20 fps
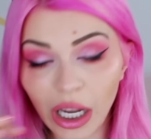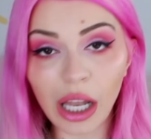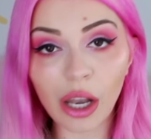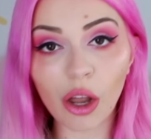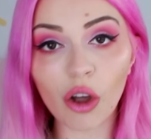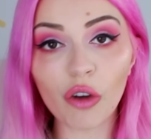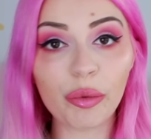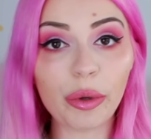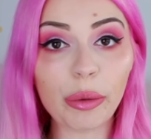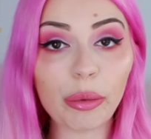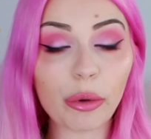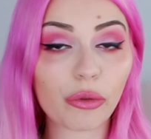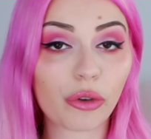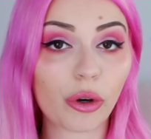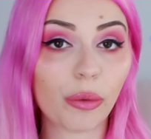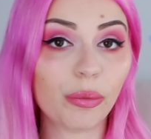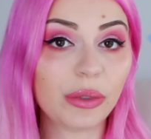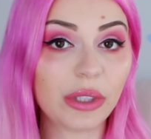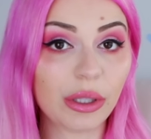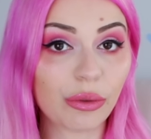a lot of people
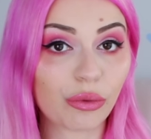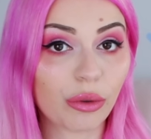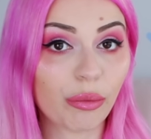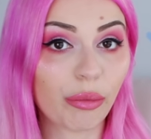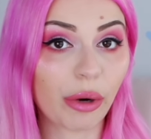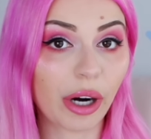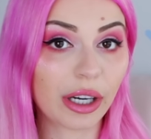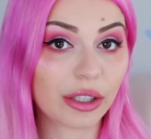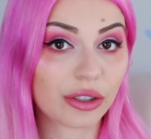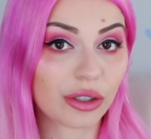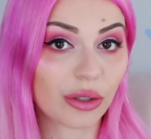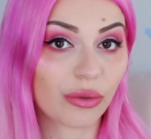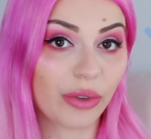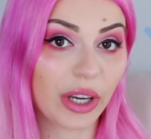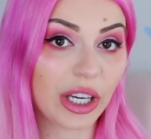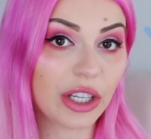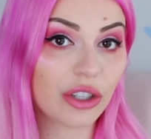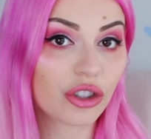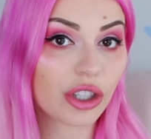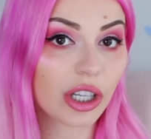from different parts of
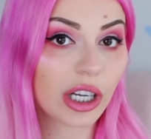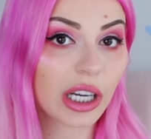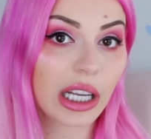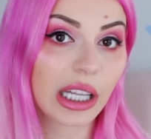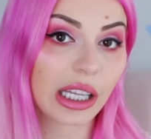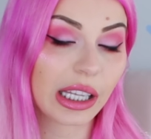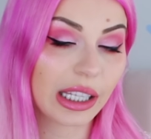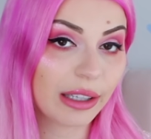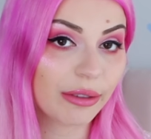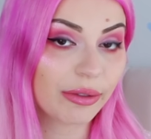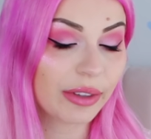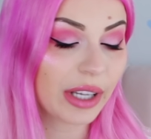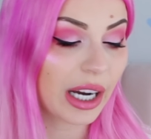Asia live